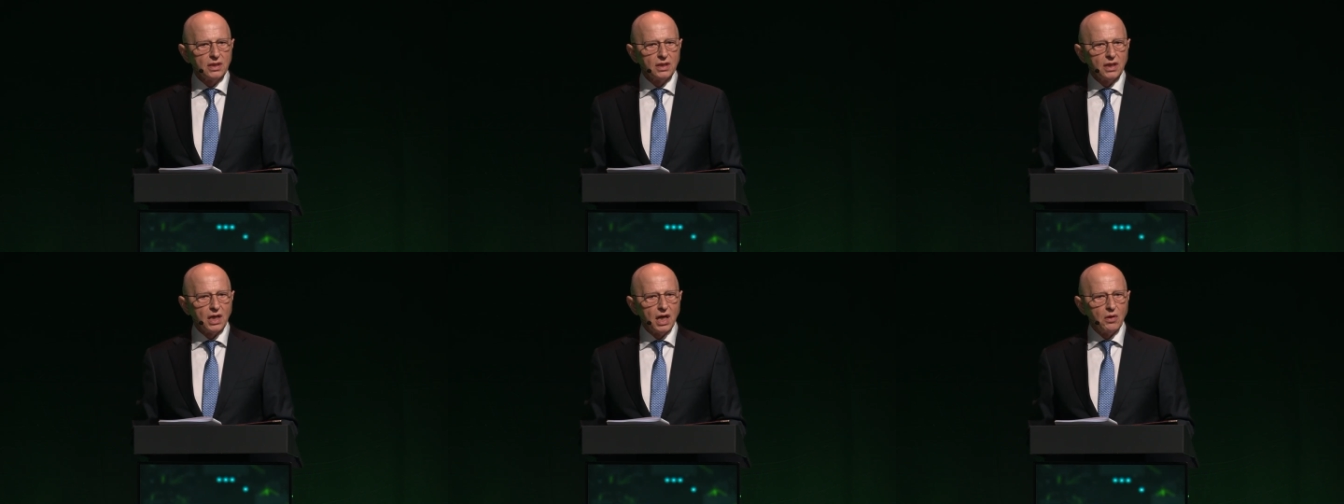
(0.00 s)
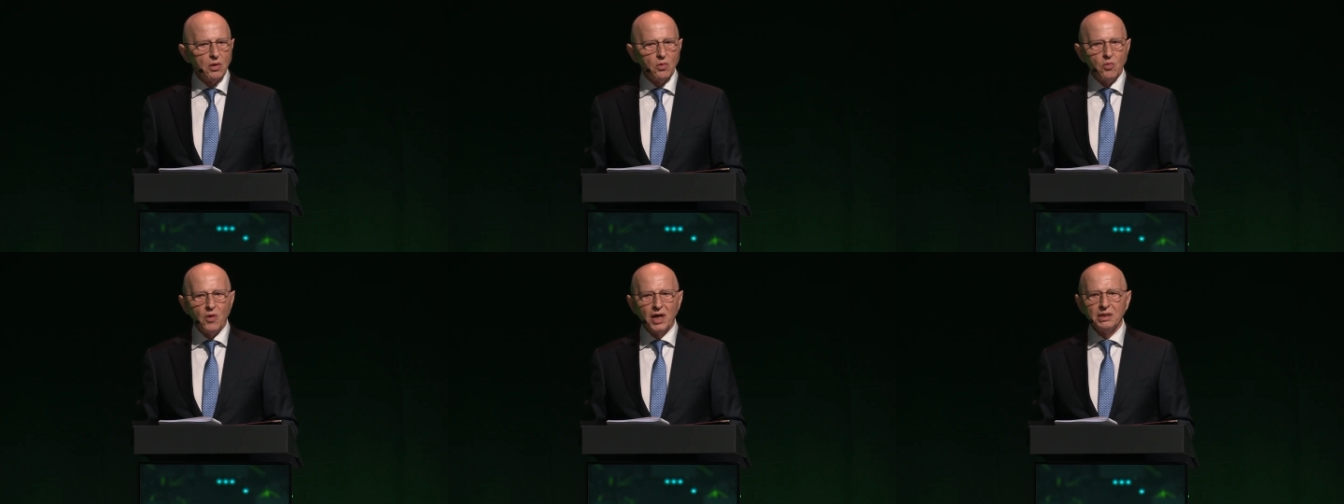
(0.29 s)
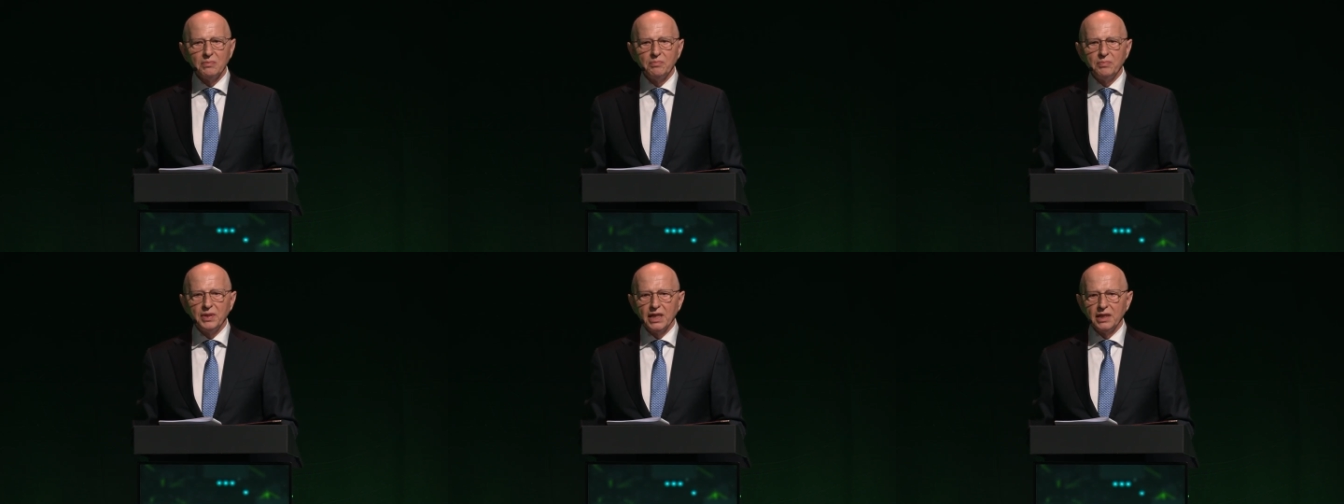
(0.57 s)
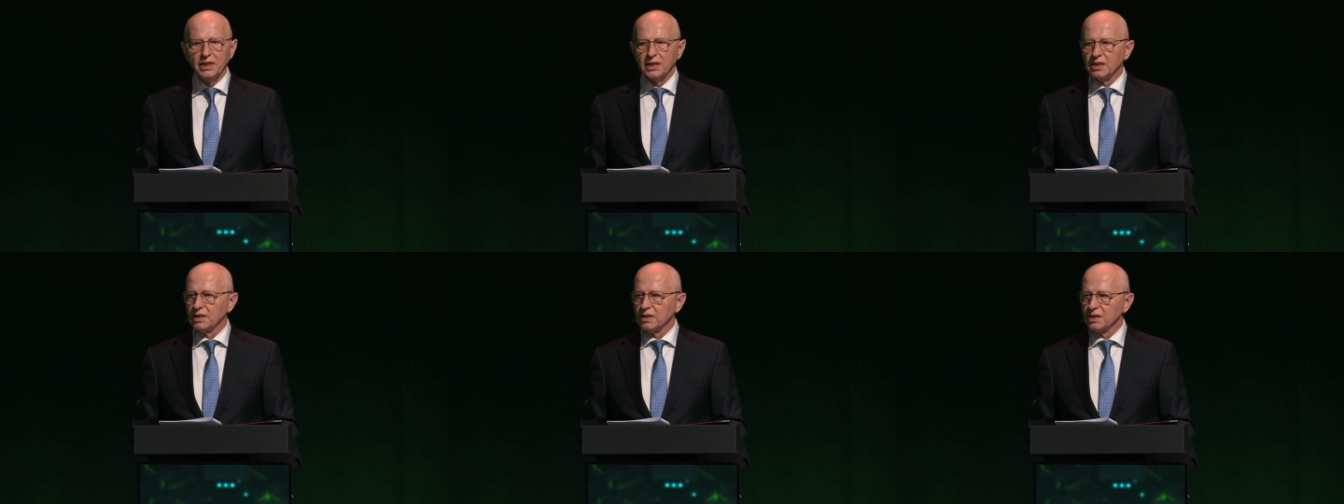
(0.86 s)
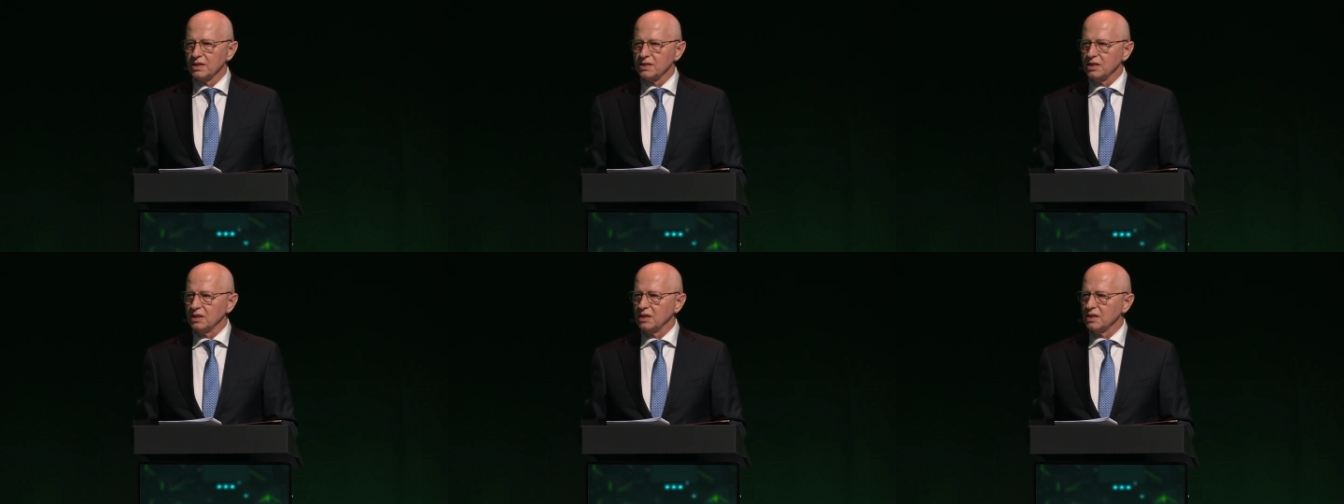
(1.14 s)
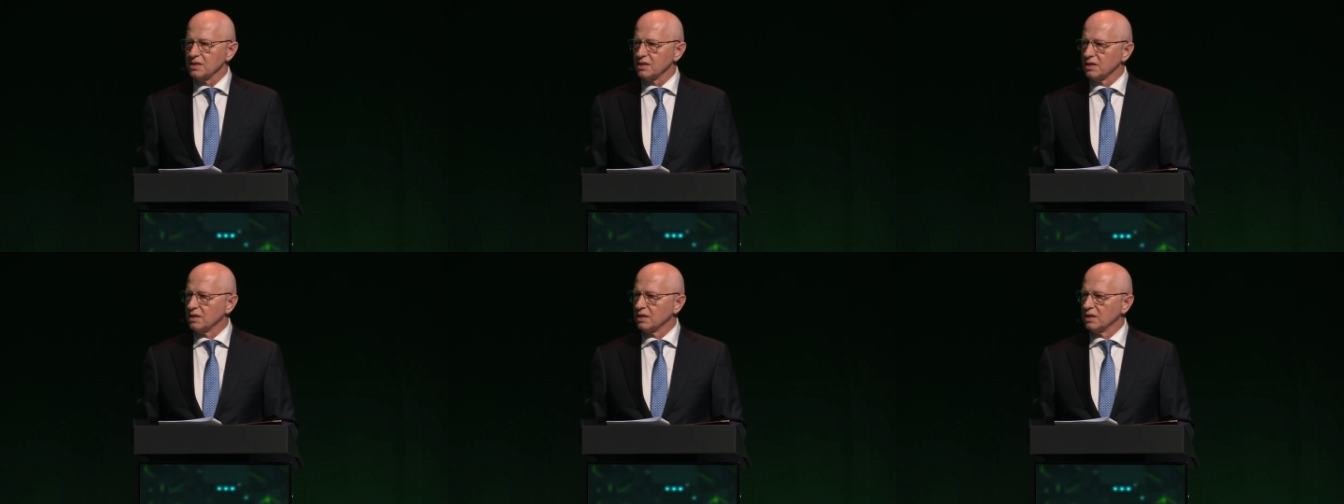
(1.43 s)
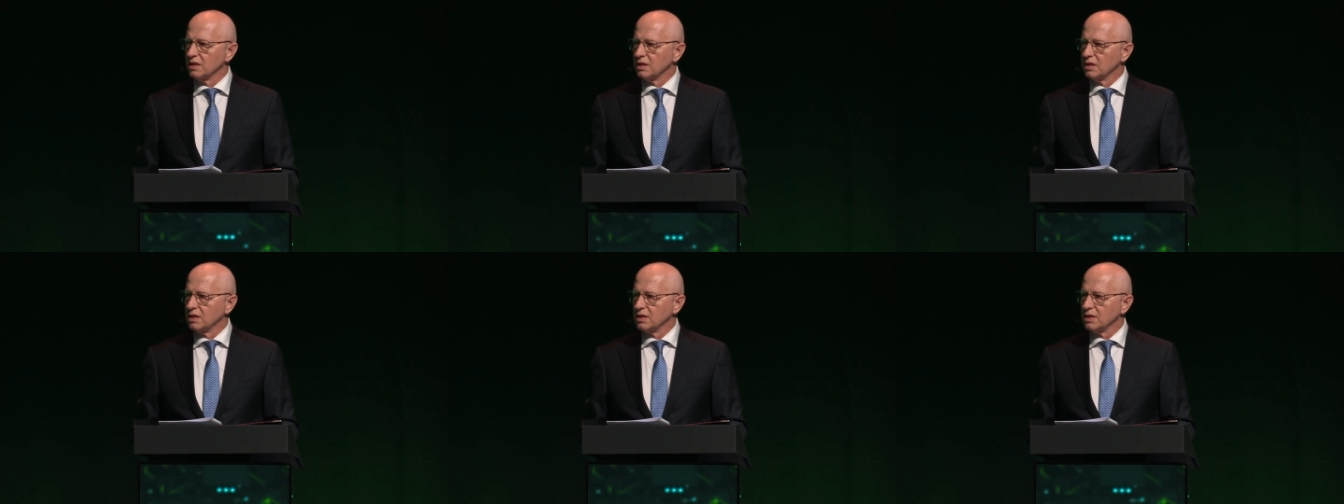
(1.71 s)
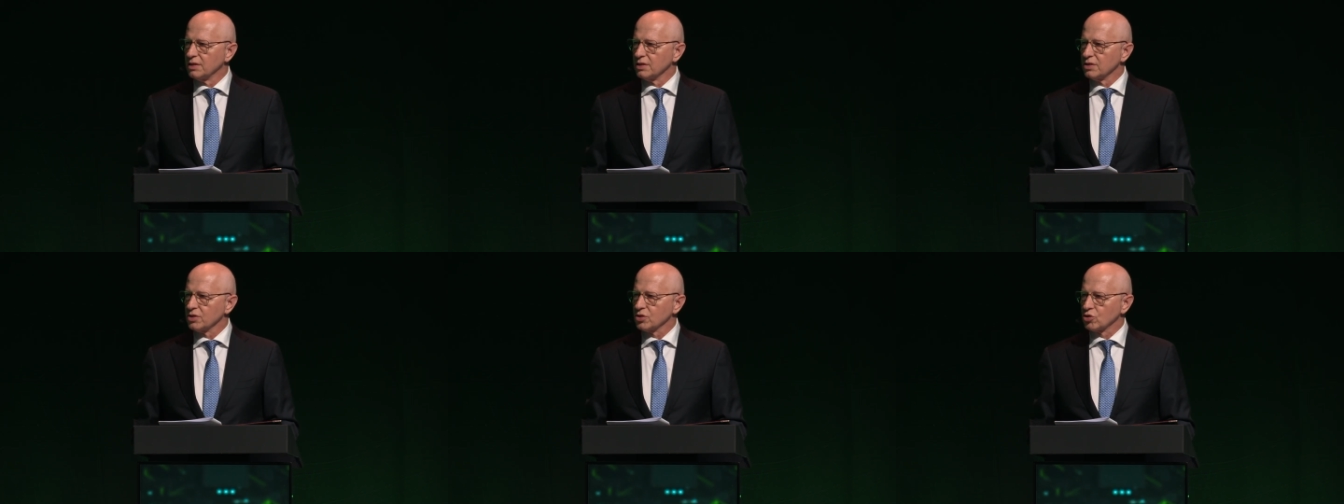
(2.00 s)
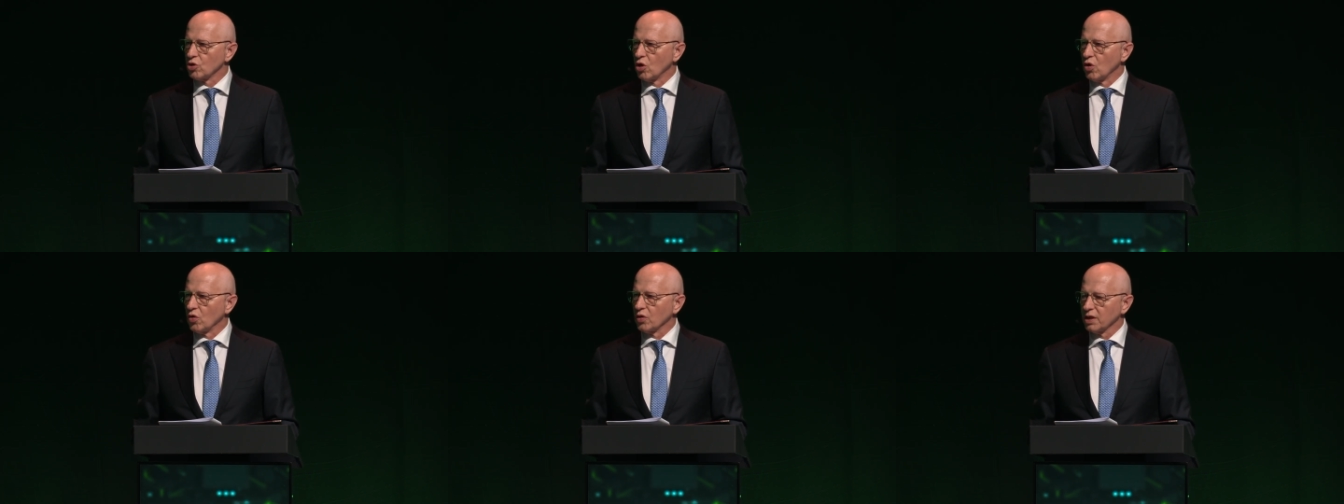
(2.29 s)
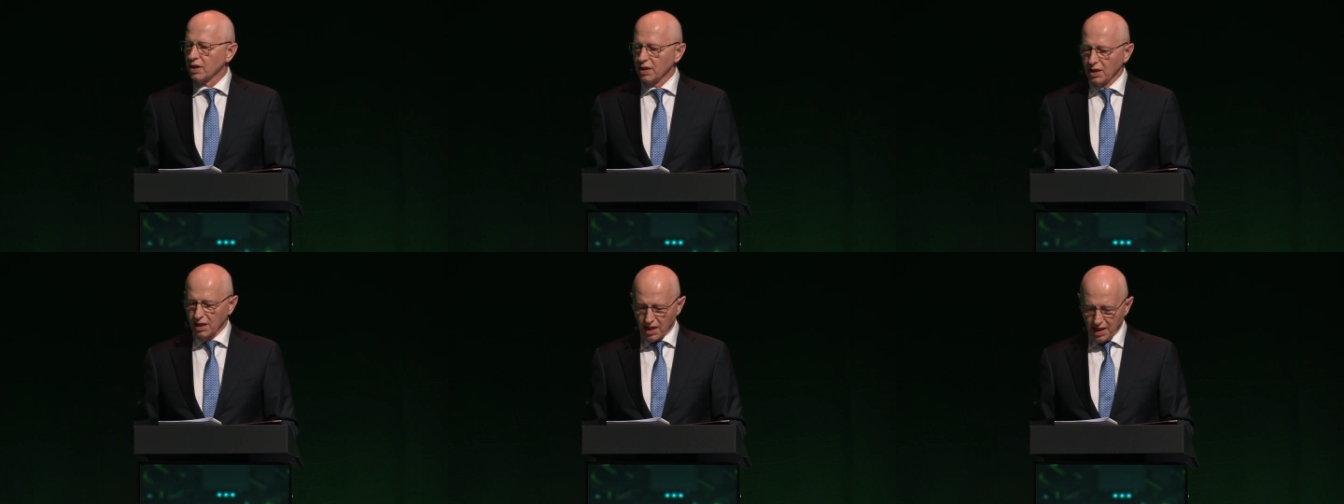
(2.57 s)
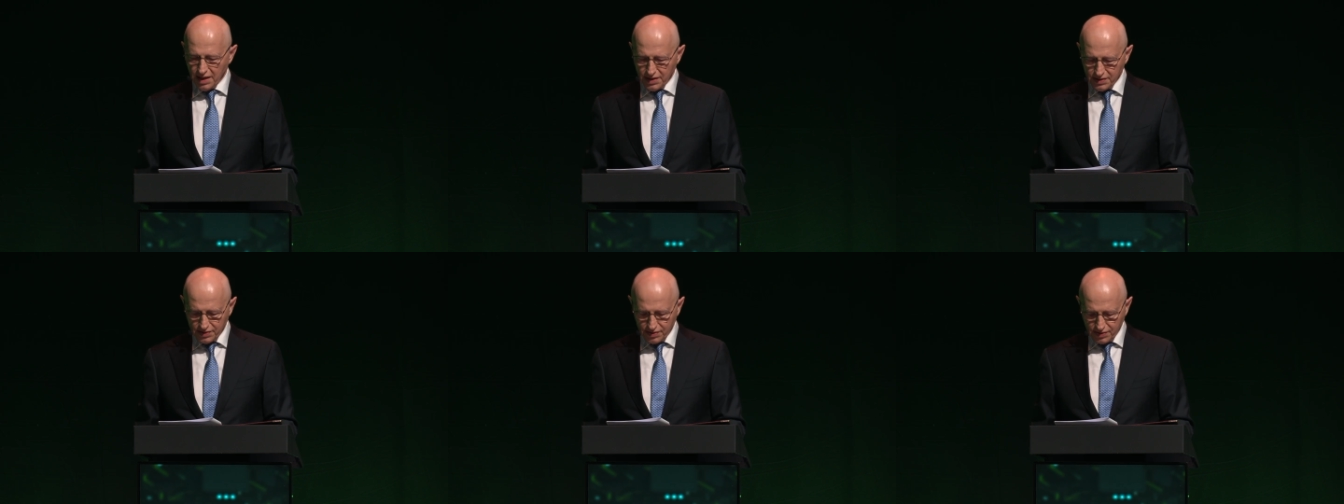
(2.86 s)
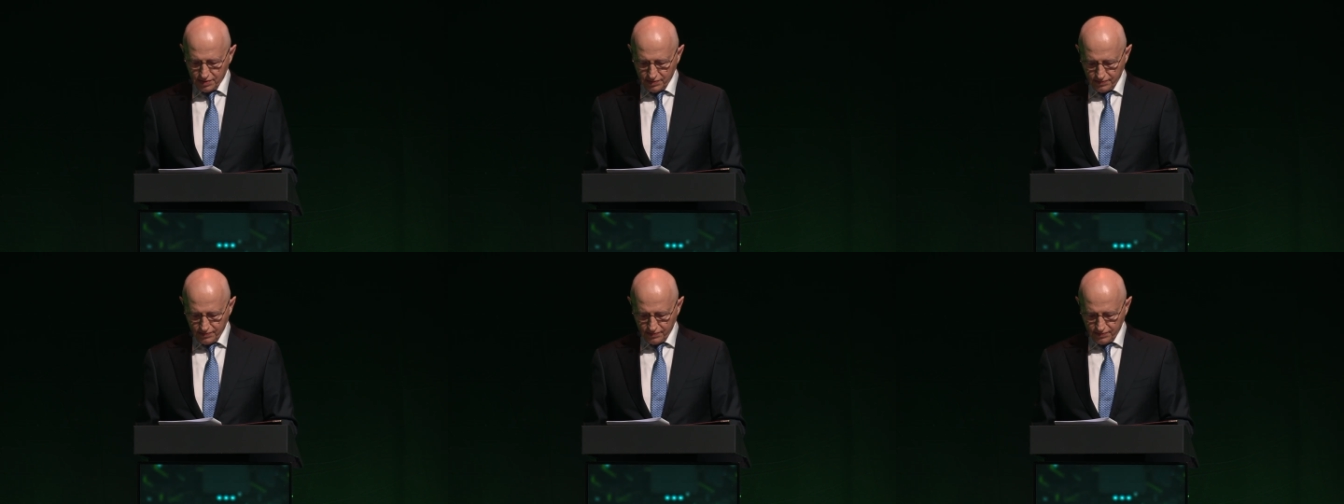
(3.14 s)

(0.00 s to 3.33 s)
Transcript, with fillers: our one billion citizen strong alliance.